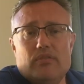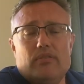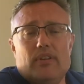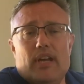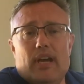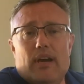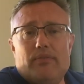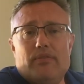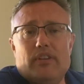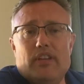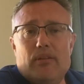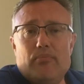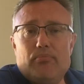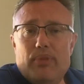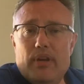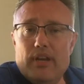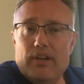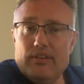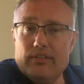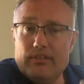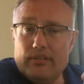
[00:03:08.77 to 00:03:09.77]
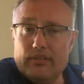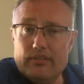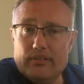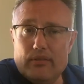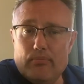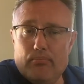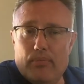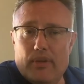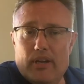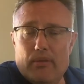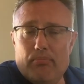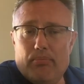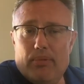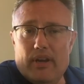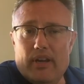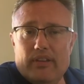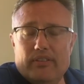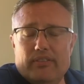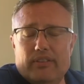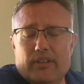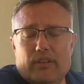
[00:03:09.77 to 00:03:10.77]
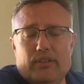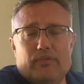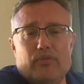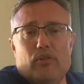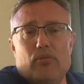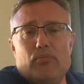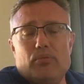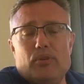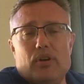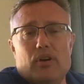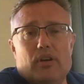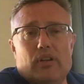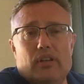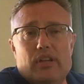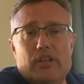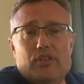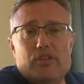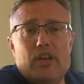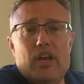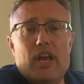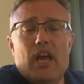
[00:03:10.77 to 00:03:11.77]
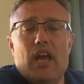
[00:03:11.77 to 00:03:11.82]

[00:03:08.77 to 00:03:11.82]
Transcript: after they've been submitted by a sixth form college,